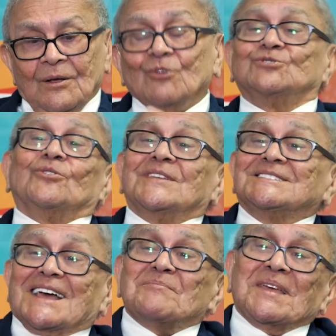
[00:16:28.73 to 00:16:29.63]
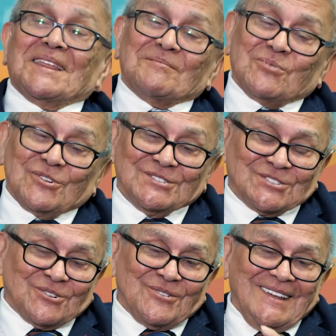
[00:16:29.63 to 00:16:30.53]
also this can be an important
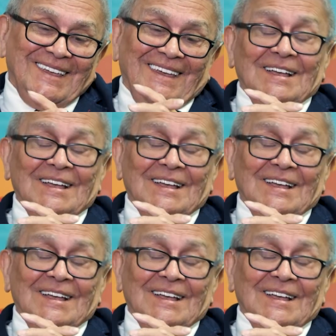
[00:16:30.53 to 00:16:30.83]
story.